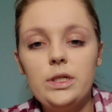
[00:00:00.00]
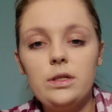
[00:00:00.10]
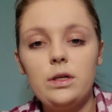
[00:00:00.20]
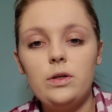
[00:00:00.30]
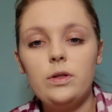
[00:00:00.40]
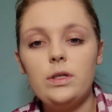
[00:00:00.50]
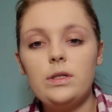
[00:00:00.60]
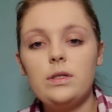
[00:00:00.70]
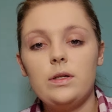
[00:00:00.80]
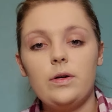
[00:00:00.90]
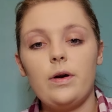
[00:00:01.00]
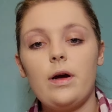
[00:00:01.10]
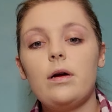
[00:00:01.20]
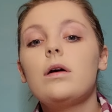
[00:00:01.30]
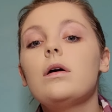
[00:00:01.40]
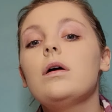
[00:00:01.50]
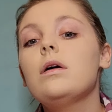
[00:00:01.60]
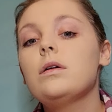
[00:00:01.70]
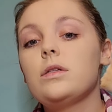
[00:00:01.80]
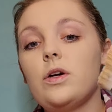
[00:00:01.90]
Center this. Okay,
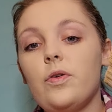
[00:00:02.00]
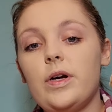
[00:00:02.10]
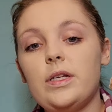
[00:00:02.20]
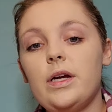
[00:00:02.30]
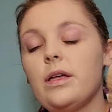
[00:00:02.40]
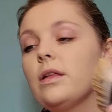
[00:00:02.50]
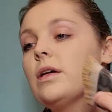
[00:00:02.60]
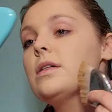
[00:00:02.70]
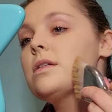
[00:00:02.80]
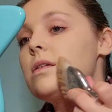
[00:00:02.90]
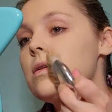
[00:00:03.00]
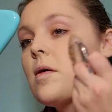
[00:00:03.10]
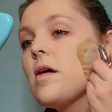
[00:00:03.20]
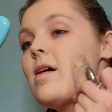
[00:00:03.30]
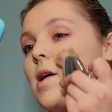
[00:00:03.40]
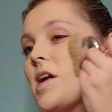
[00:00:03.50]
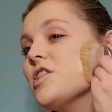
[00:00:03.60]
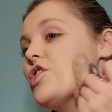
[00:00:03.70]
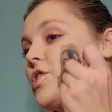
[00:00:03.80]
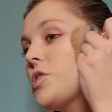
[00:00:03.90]
so I take this and
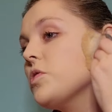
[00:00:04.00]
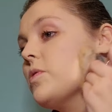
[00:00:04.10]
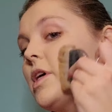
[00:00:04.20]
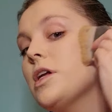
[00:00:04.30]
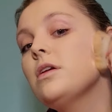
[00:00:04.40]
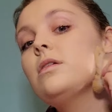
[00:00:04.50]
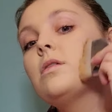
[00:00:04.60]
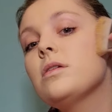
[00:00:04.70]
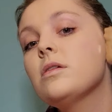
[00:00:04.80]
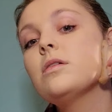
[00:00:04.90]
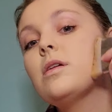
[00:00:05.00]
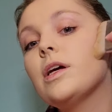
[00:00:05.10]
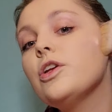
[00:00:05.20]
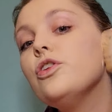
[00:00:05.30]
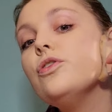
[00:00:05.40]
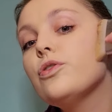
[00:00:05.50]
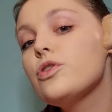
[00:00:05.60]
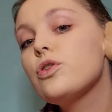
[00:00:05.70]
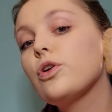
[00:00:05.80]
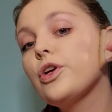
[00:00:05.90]
I just go in and you use
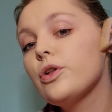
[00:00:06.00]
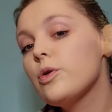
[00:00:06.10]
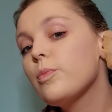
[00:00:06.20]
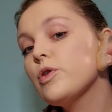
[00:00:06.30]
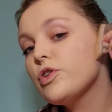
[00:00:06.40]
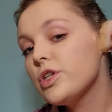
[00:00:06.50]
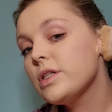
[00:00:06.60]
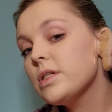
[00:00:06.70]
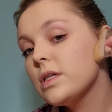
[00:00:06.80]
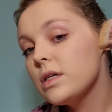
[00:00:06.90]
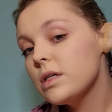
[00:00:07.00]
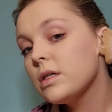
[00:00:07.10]
circular motions